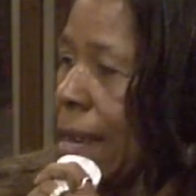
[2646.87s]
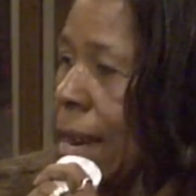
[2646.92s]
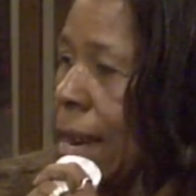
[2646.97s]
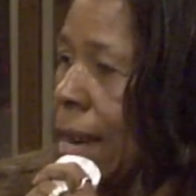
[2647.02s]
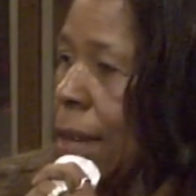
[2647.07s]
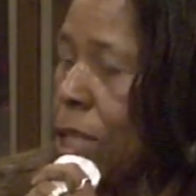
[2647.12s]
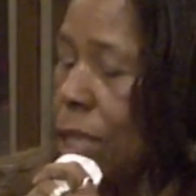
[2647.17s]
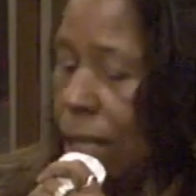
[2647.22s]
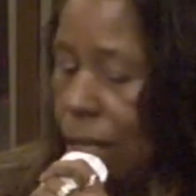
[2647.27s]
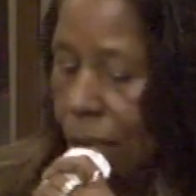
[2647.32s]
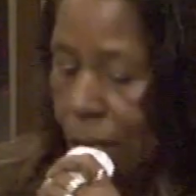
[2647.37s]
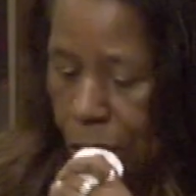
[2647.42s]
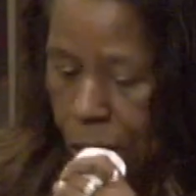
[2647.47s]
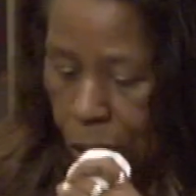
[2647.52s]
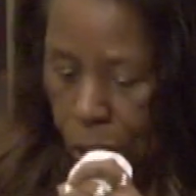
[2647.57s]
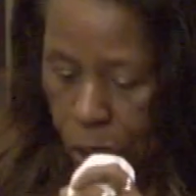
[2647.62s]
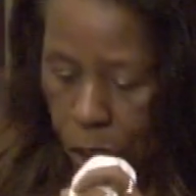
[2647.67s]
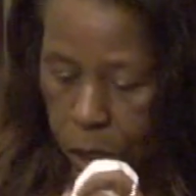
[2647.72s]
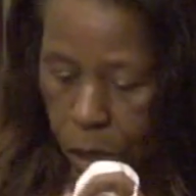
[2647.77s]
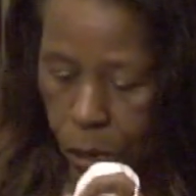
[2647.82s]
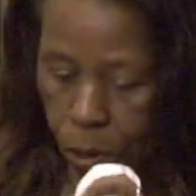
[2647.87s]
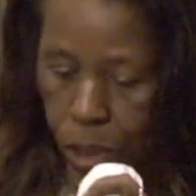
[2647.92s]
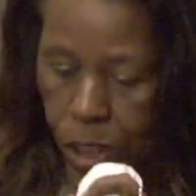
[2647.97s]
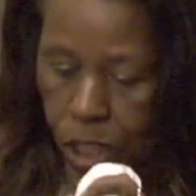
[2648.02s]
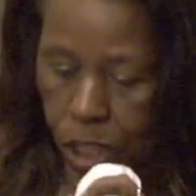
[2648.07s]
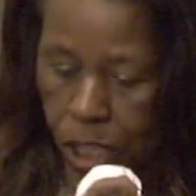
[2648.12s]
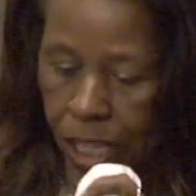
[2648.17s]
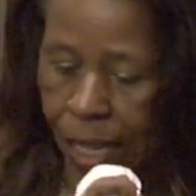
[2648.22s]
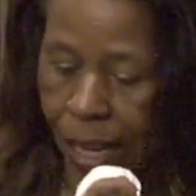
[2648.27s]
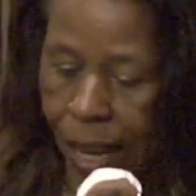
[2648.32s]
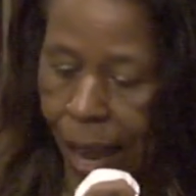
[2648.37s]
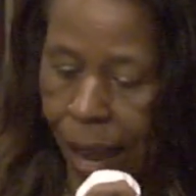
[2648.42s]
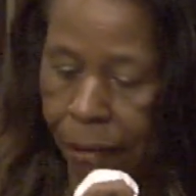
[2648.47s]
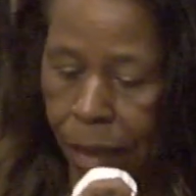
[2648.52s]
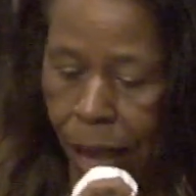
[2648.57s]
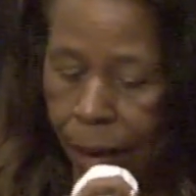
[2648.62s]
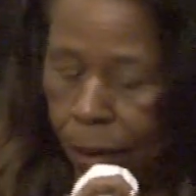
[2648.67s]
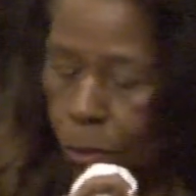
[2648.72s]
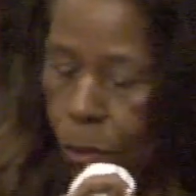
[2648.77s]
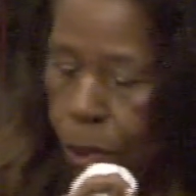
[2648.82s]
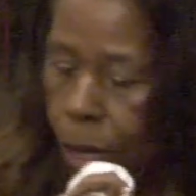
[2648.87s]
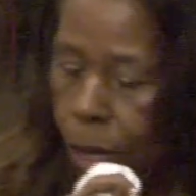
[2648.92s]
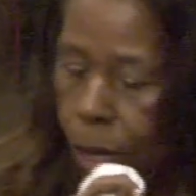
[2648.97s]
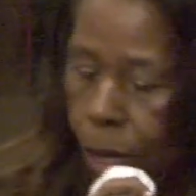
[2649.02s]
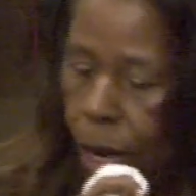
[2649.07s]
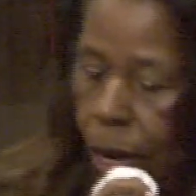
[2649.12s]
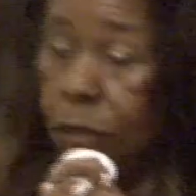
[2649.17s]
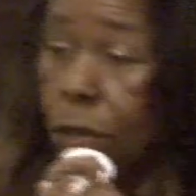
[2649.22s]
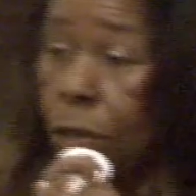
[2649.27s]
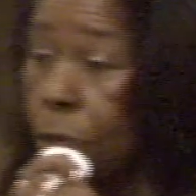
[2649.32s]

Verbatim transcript: So we got to come to this conclusion in life.